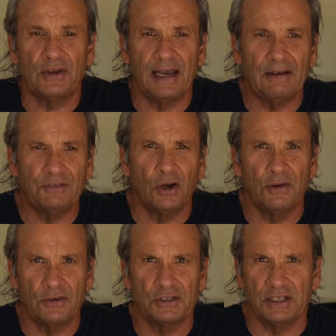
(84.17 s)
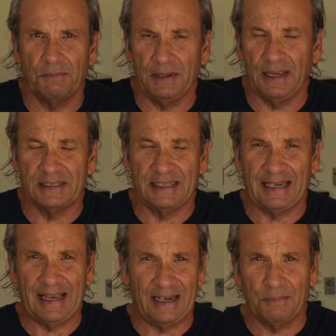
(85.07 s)
I have no interest in
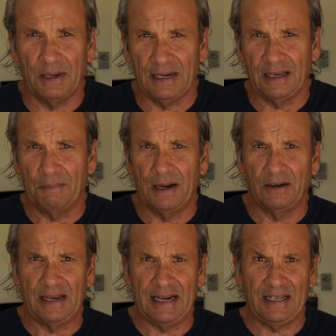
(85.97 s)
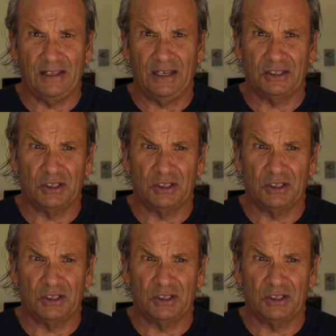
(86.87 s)
BSing anybody about anything.